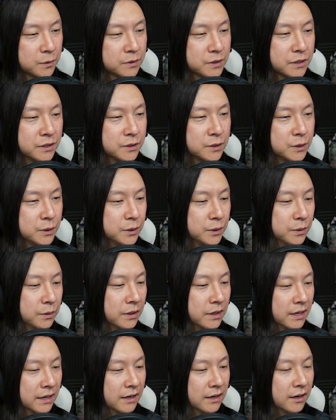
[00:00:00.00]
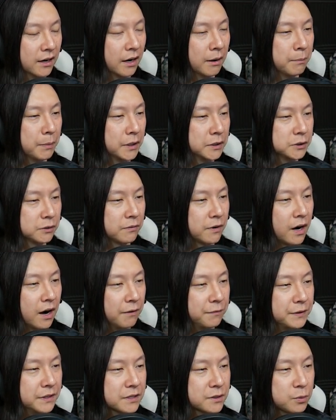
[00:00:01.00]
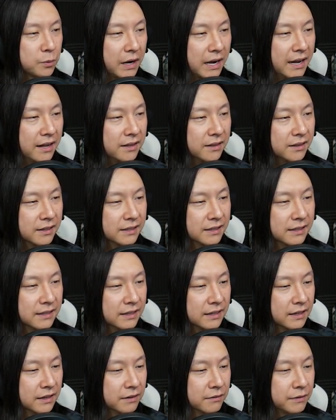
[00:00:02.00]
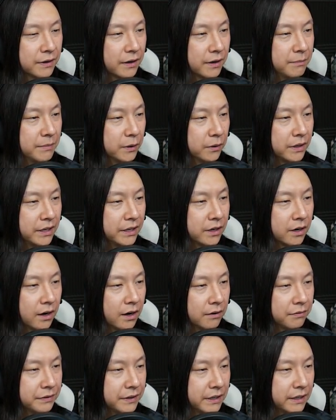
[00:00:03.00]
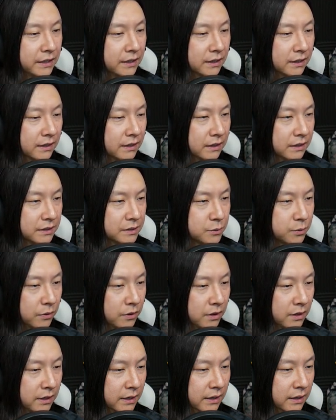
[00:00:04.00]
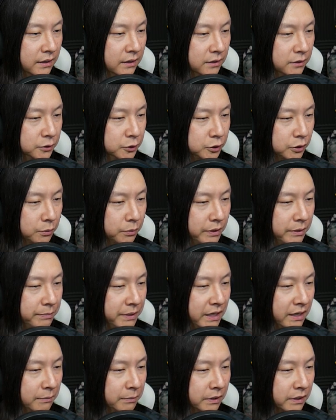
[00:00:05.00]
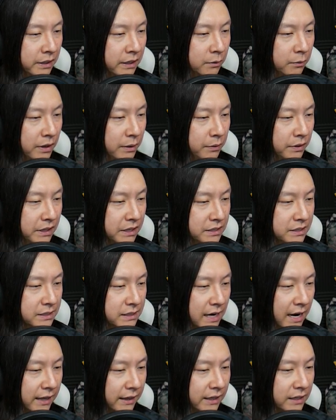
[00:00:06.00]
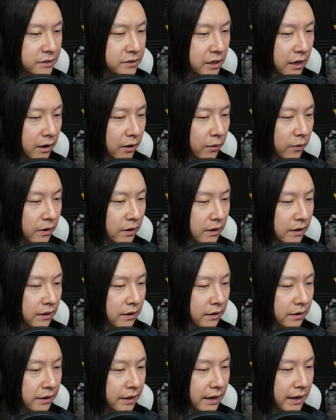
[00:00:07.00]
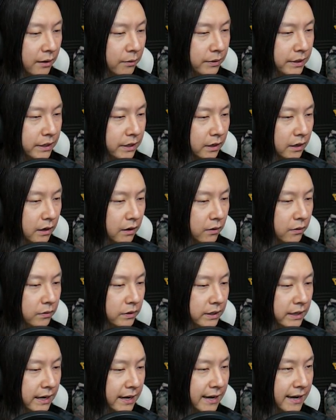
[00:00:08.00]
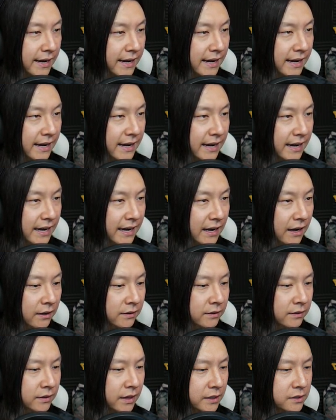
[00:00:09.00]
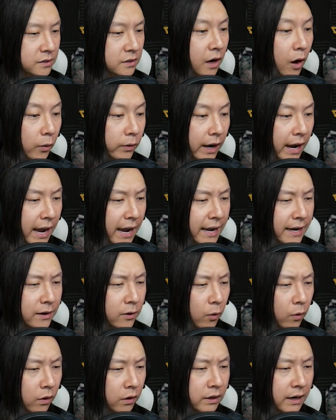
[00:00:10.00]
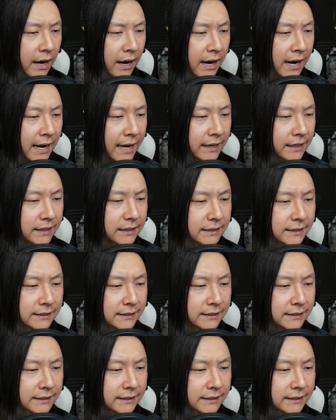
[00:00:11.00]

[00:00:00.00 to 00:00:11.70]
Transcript: turns into a bunch of coffee as well. Very milky coffee. This one, should we be able to get away with this? I think so. There we go. Yeah, nice. Okay, or not.